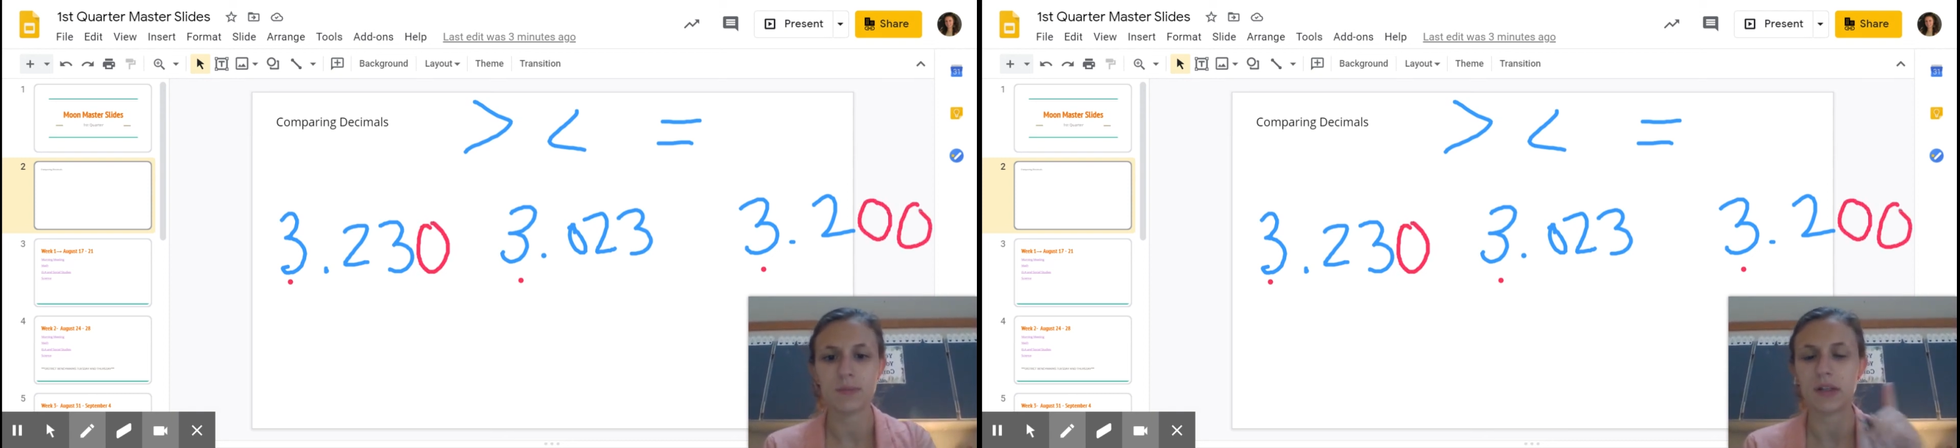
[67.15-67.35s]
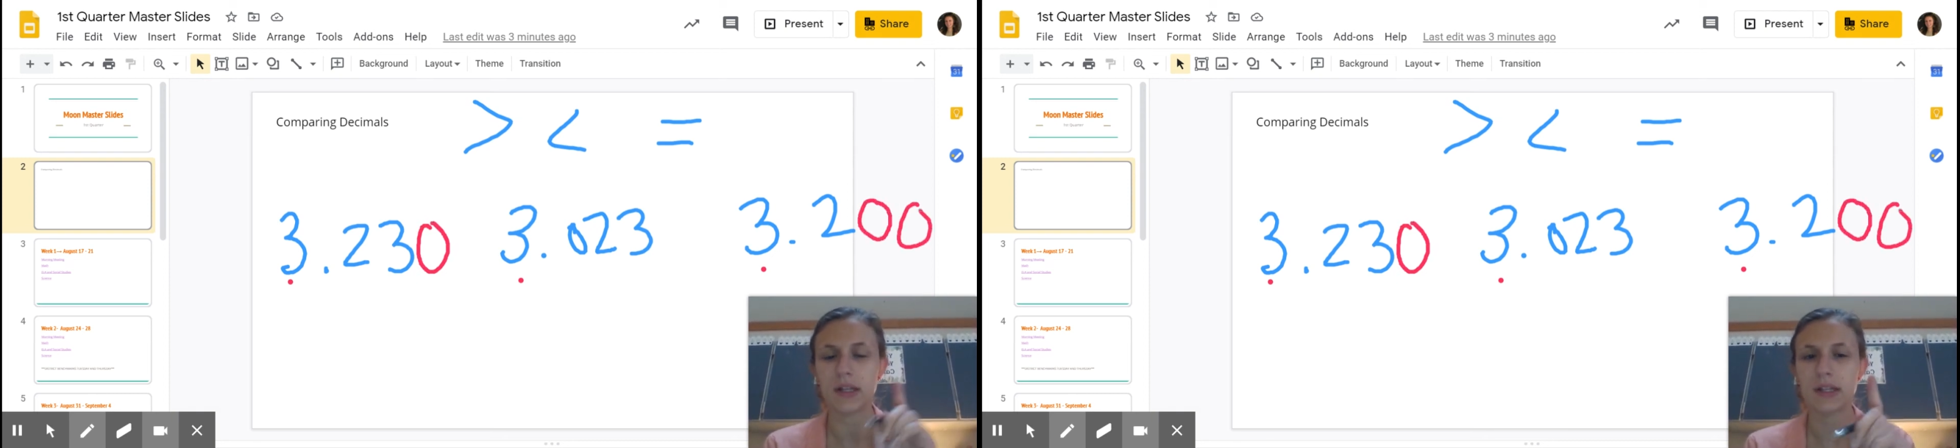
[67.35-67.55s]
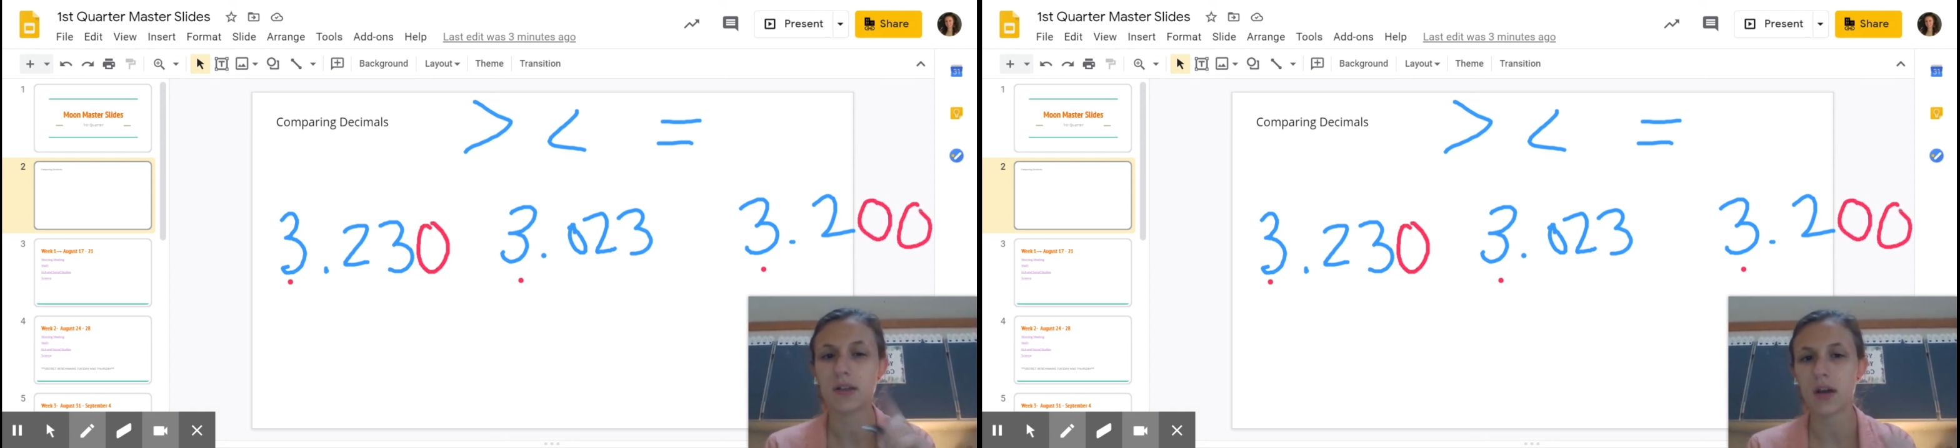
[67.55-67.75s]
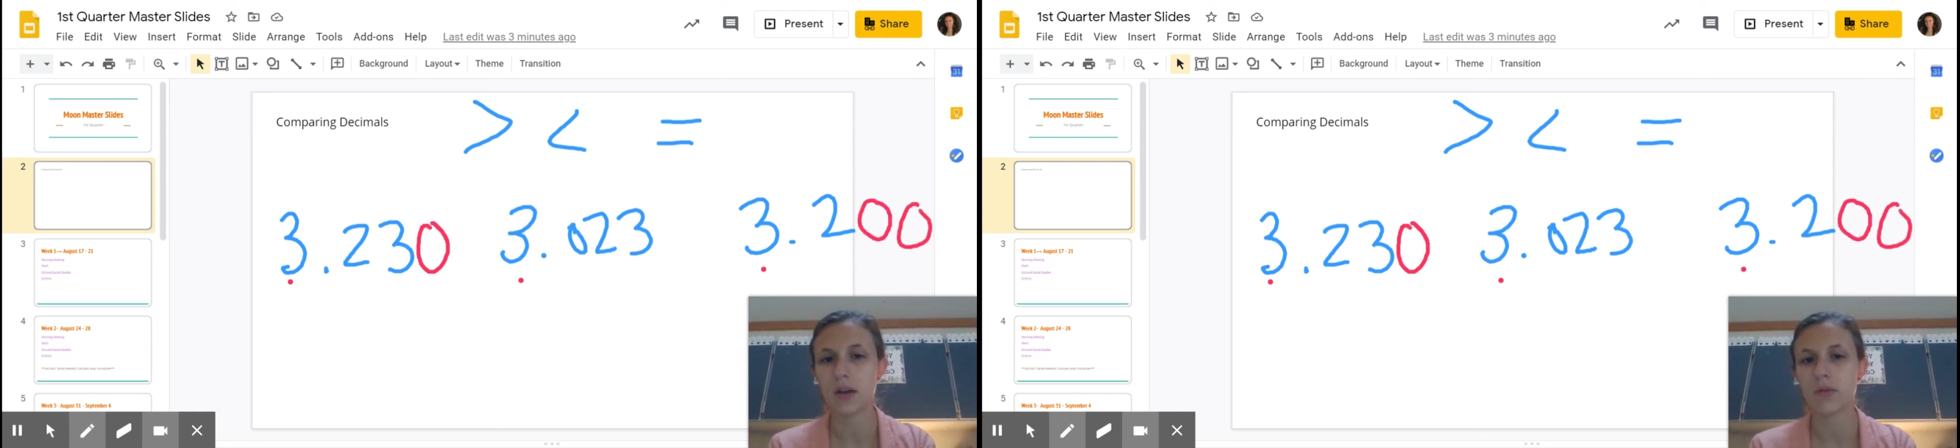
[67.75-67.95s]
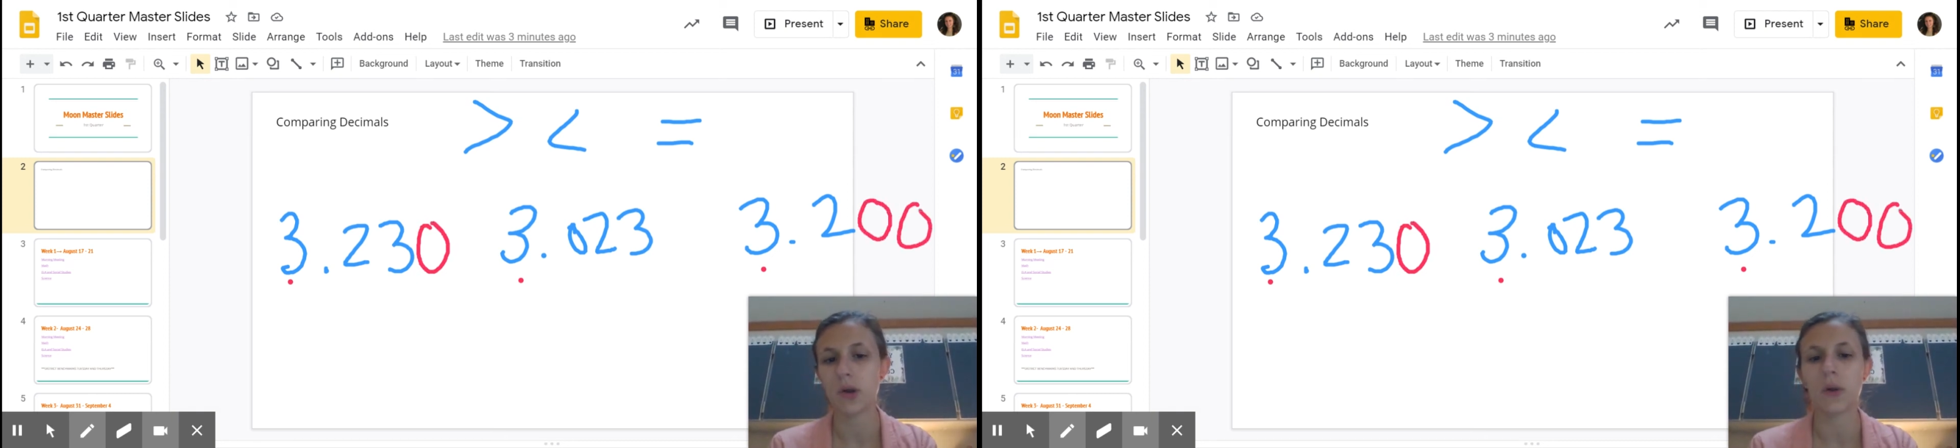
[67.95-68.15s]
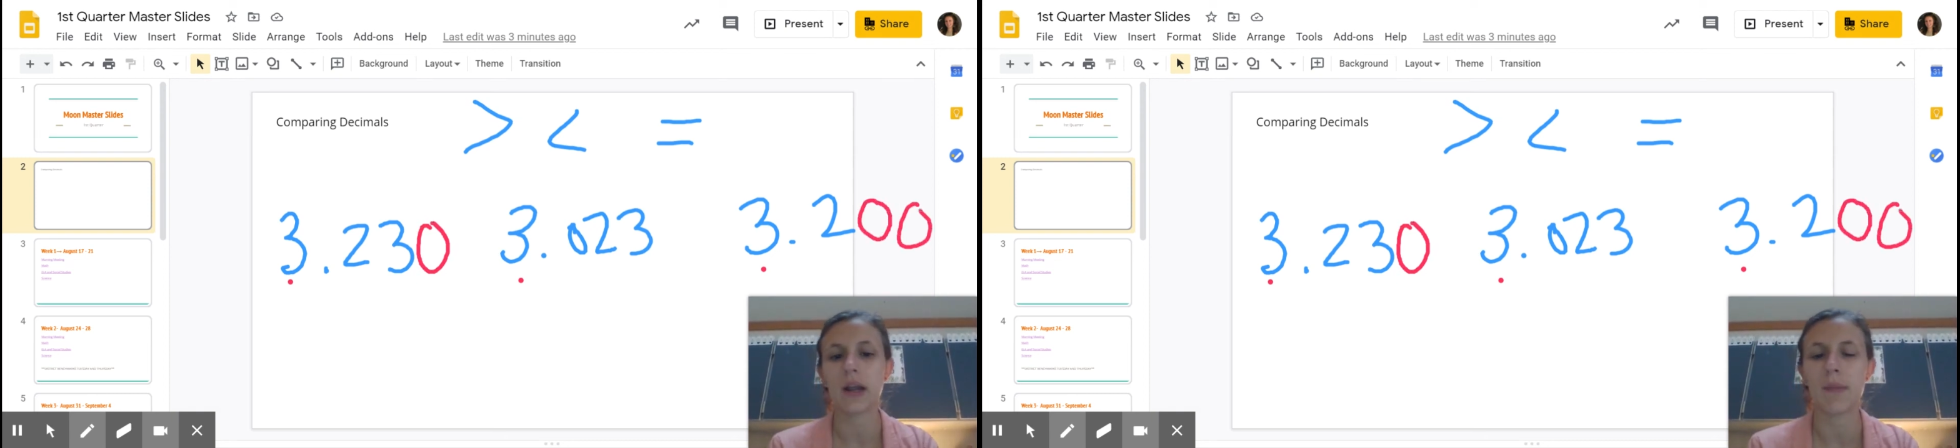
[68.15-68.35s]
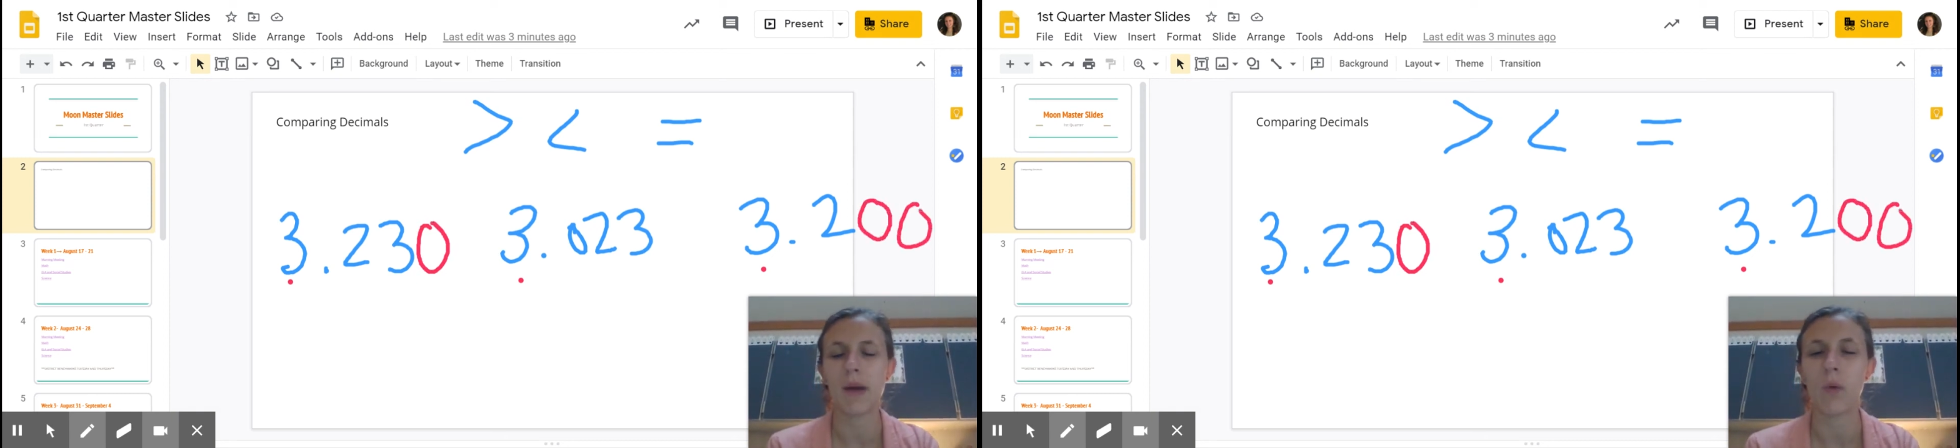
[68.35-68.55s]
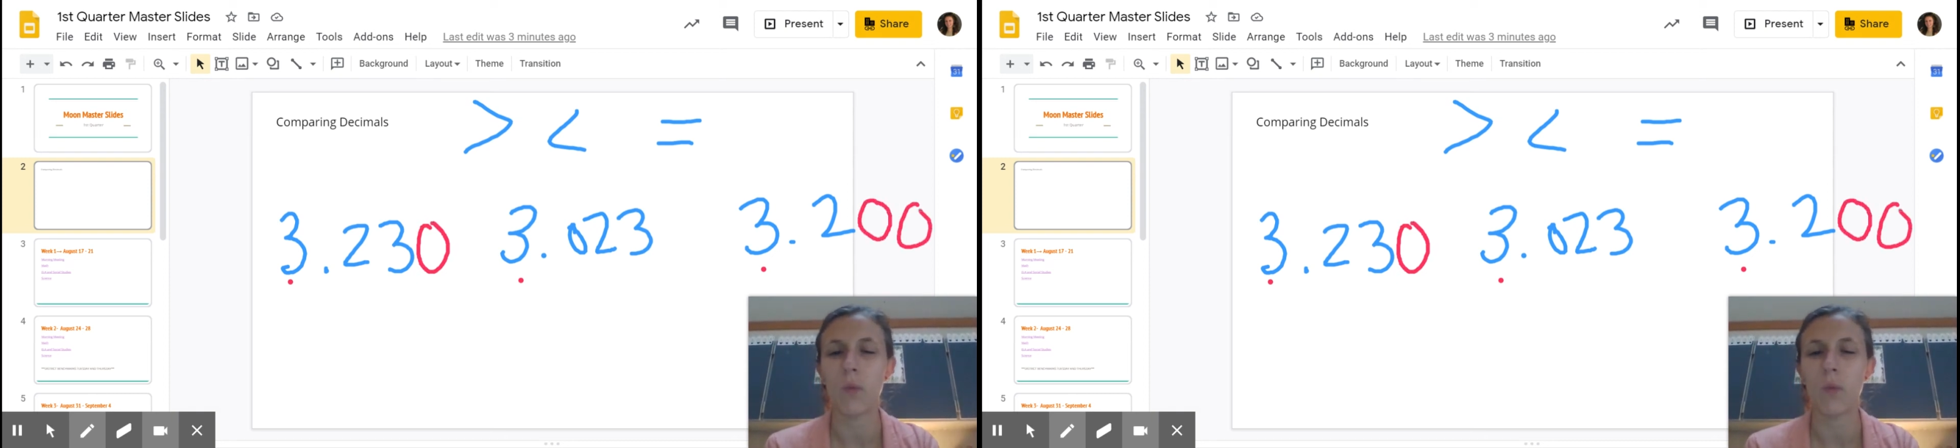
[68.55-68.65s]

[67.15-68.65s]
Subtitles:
but let's talk real quick about